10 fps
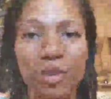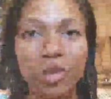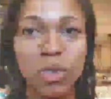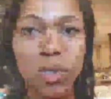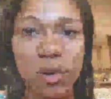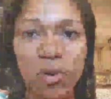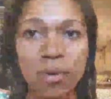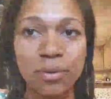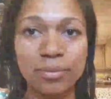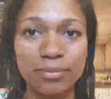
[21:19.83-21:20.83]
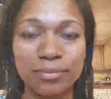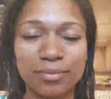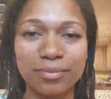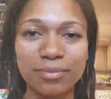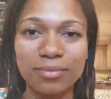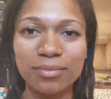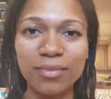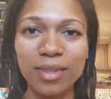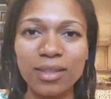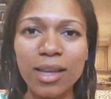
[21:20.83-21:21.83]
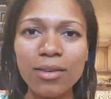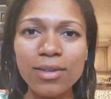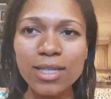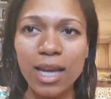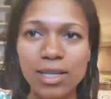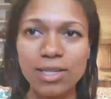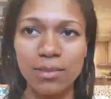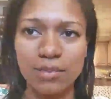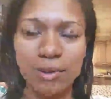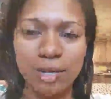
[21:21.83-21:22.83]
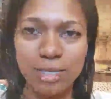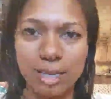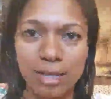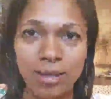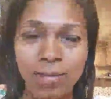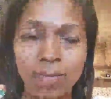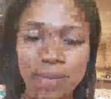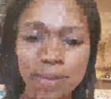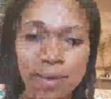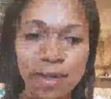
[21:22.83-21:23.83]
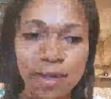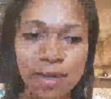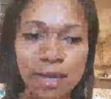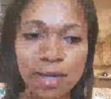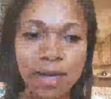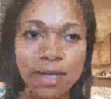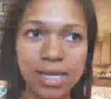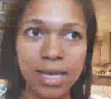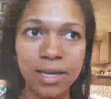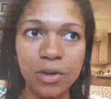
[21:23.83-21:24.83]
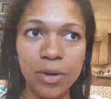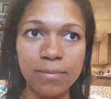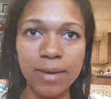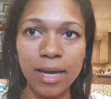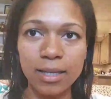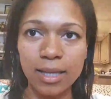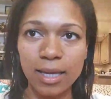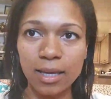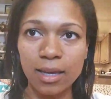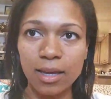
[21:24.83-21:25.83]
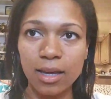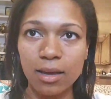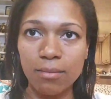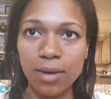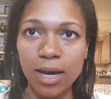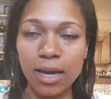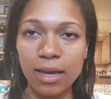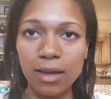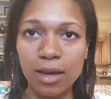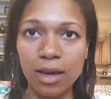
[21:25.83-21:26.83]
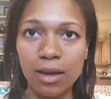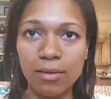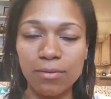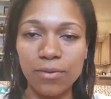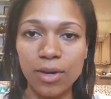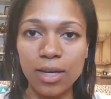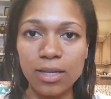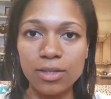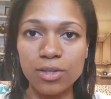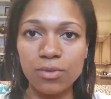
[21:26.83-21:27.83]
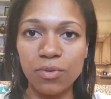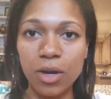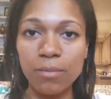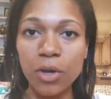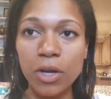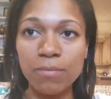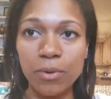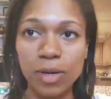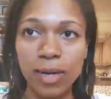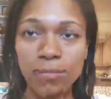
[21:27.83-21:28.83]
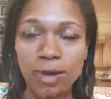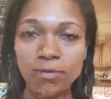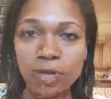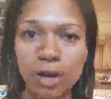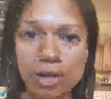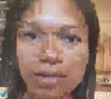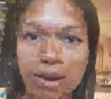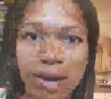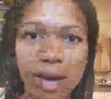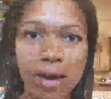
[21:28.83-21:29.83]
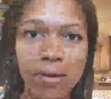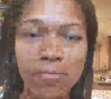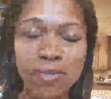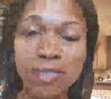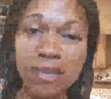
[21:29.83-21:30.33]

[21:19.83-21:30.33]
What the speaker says: So that was kind of surprising. And like I said, going back, like my friends from Coding Bootcamp have talked about how it's